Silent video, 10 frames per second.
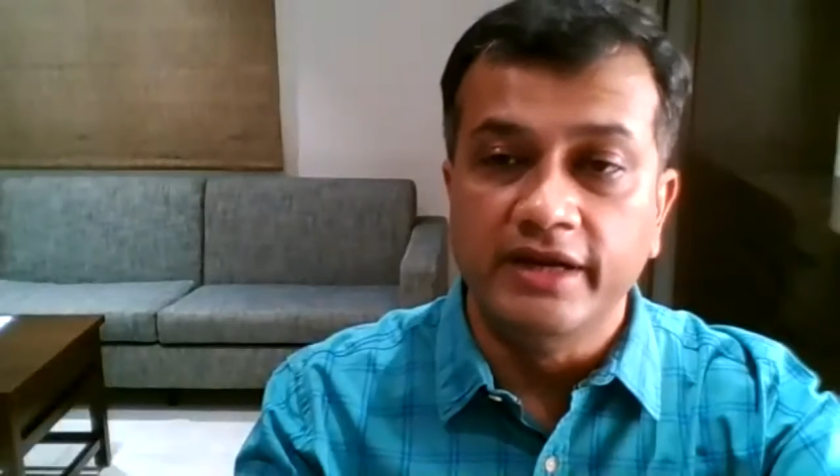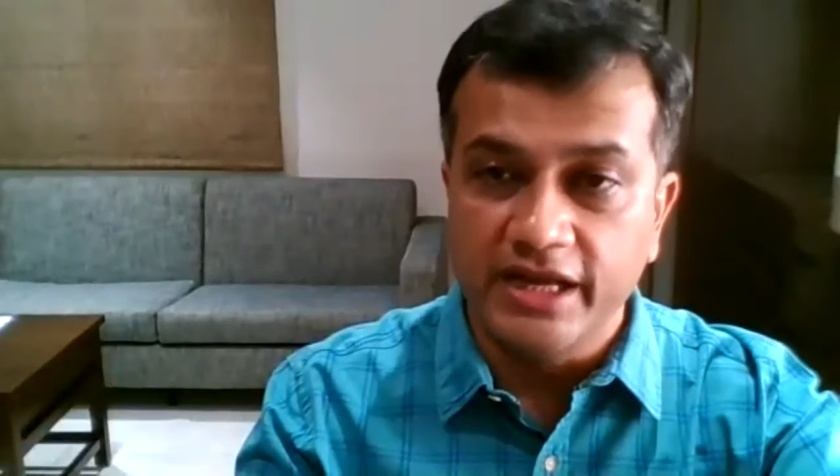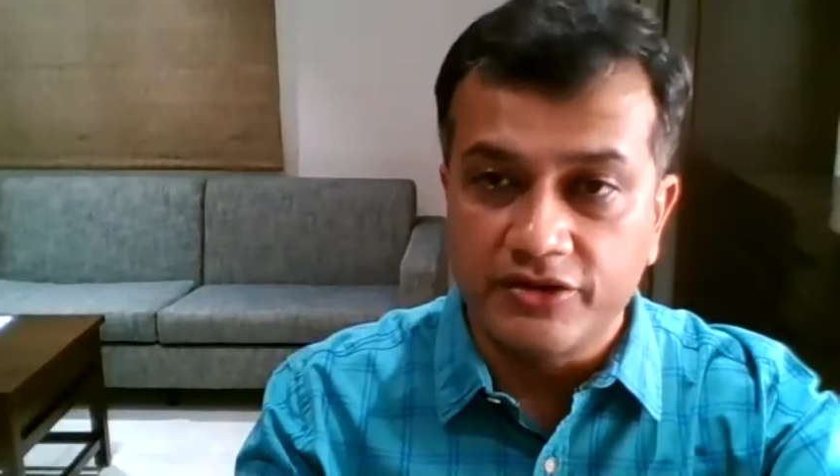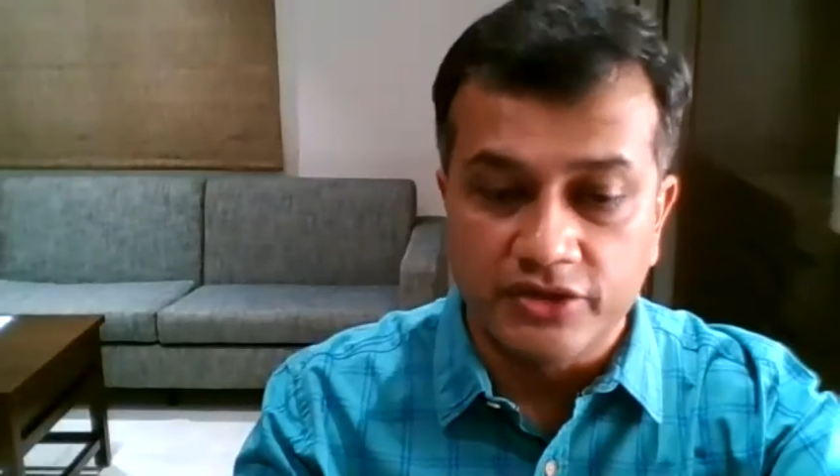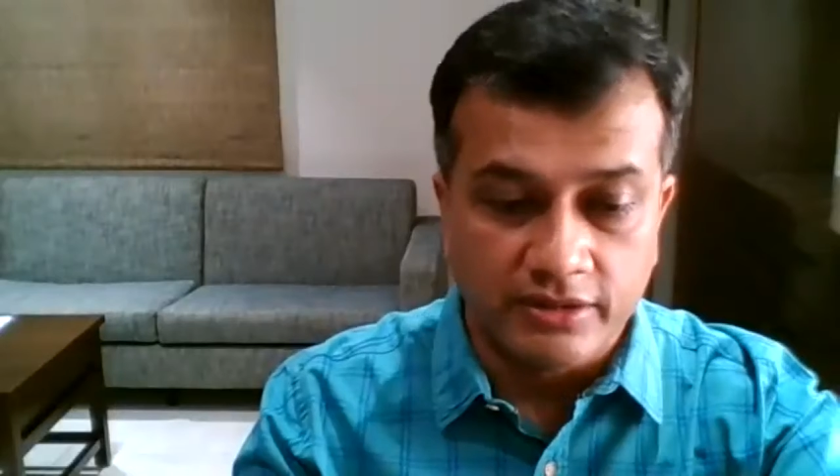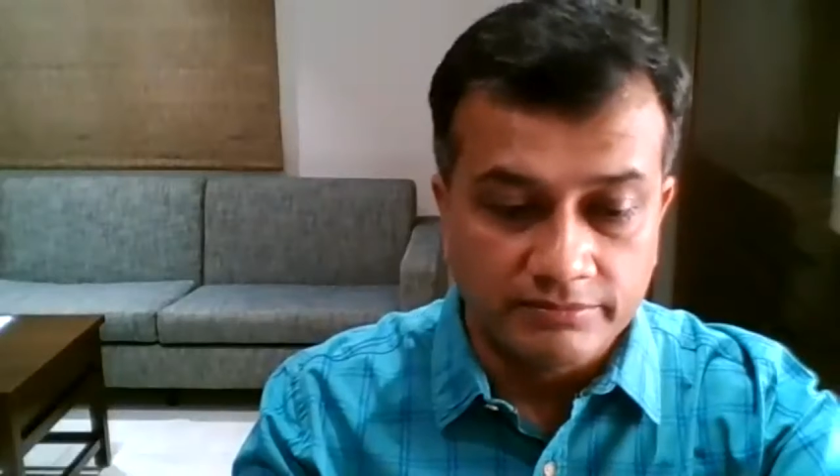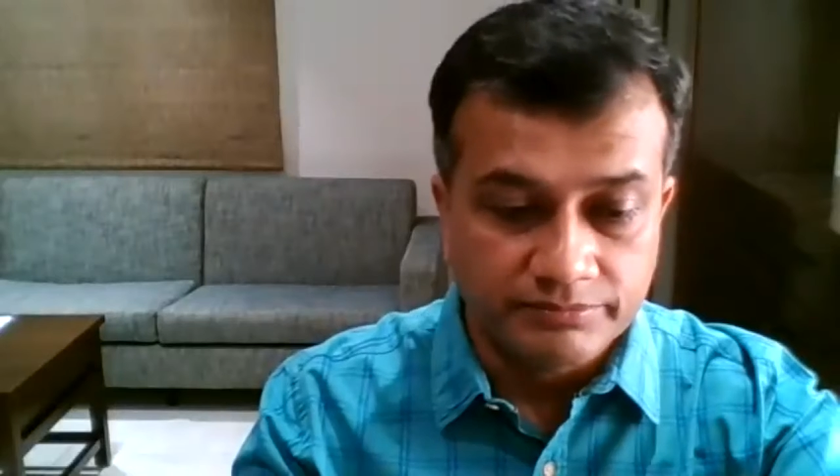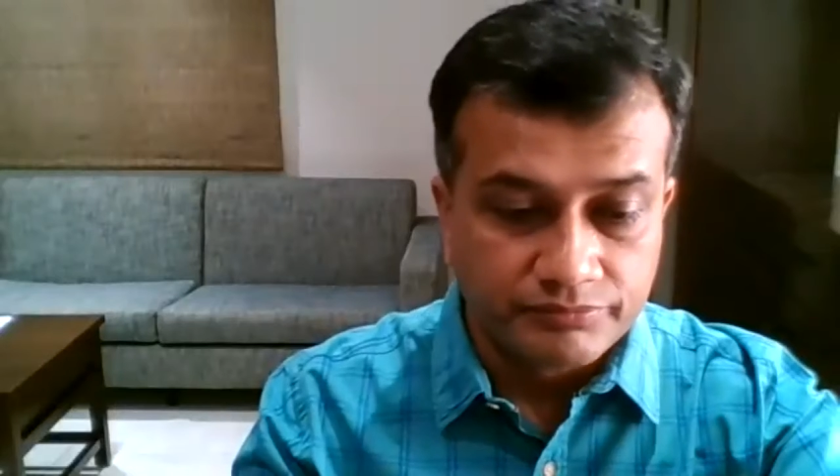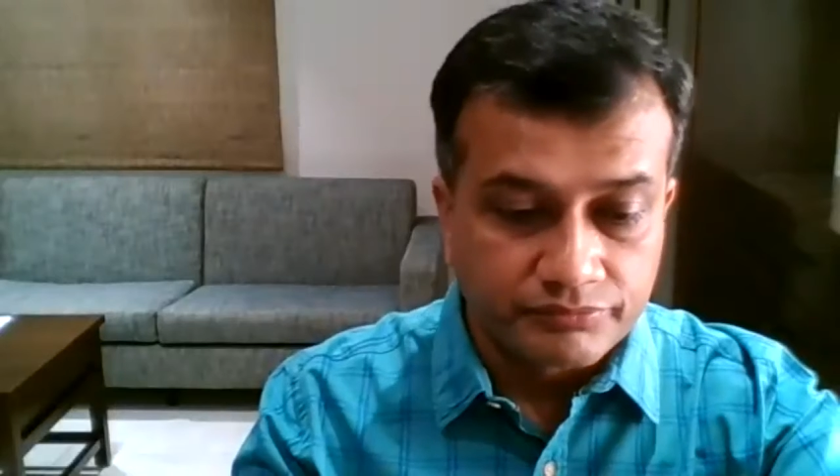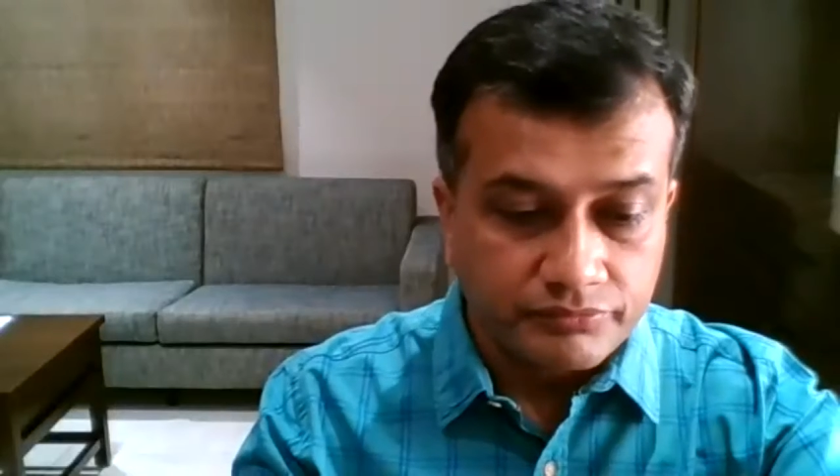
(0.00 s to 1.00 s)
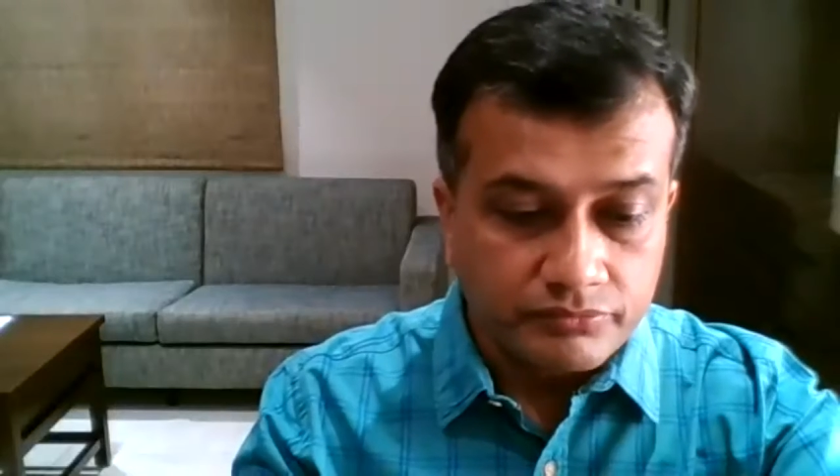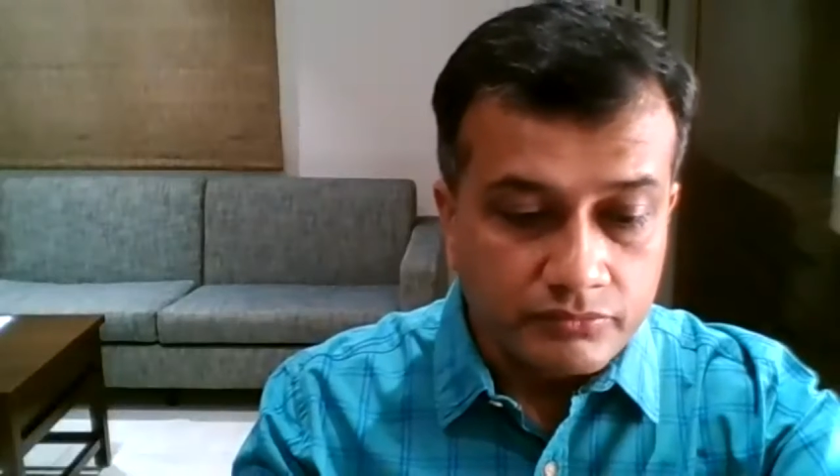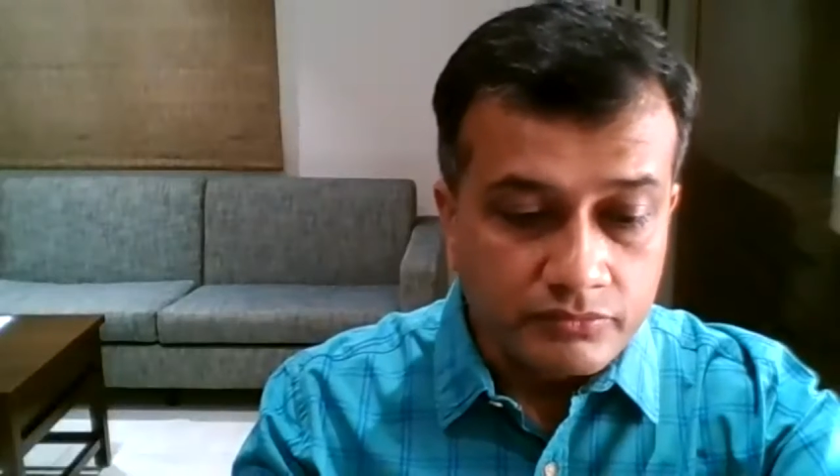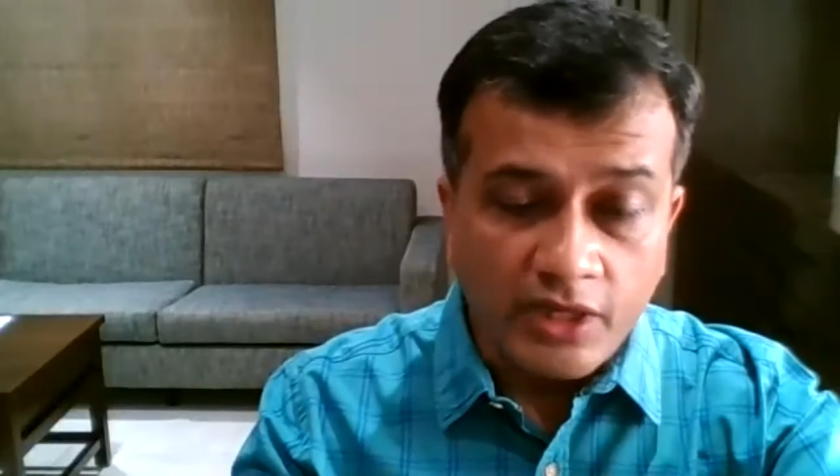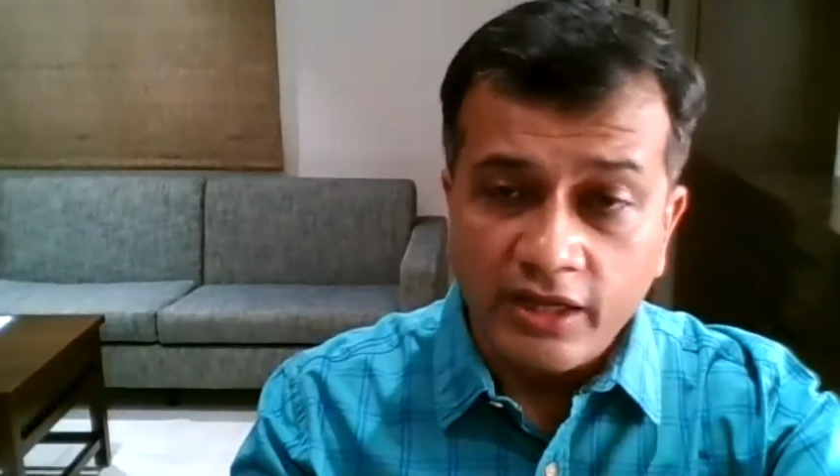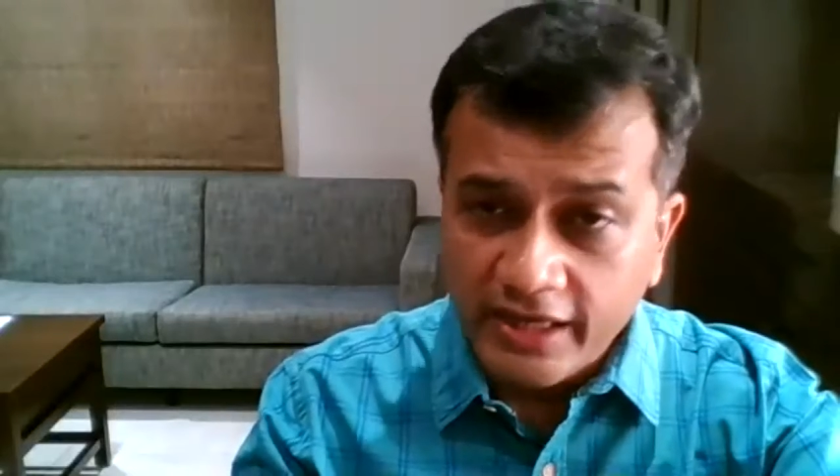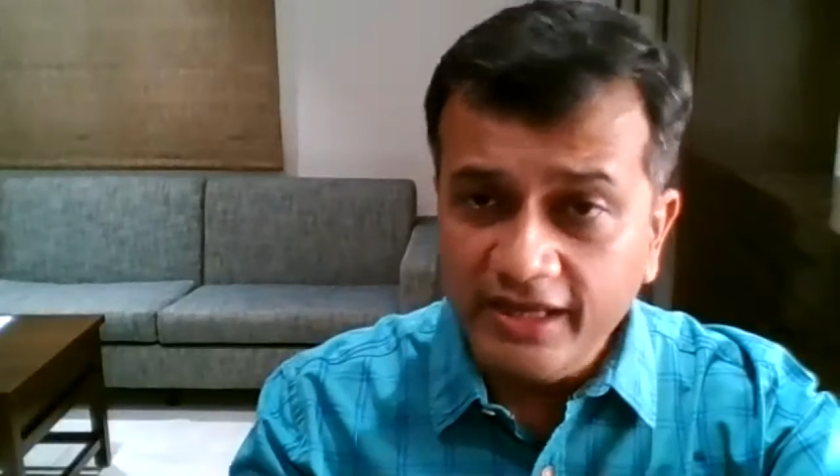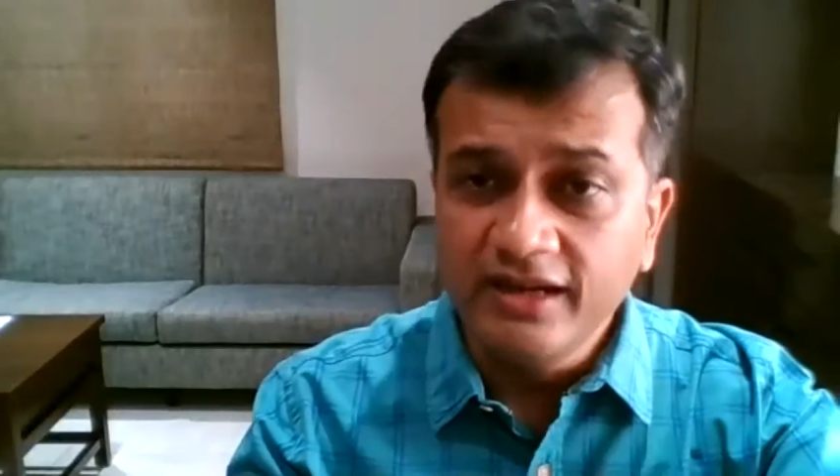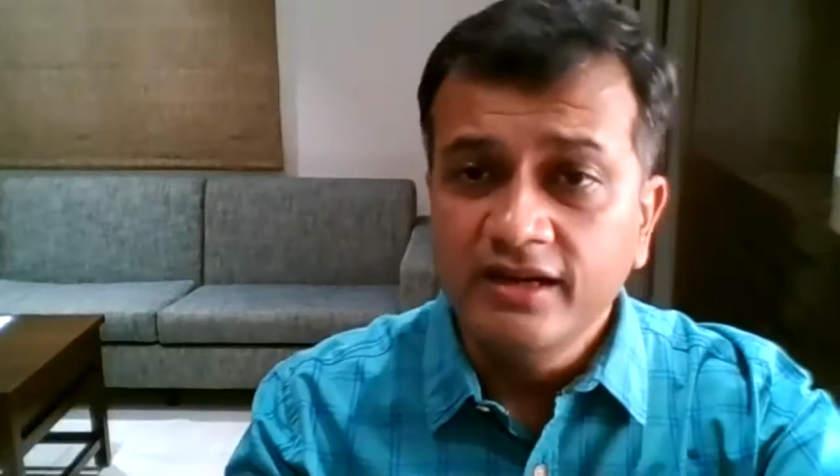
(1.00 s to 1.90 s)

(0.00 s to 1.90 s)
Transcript: nature. Here,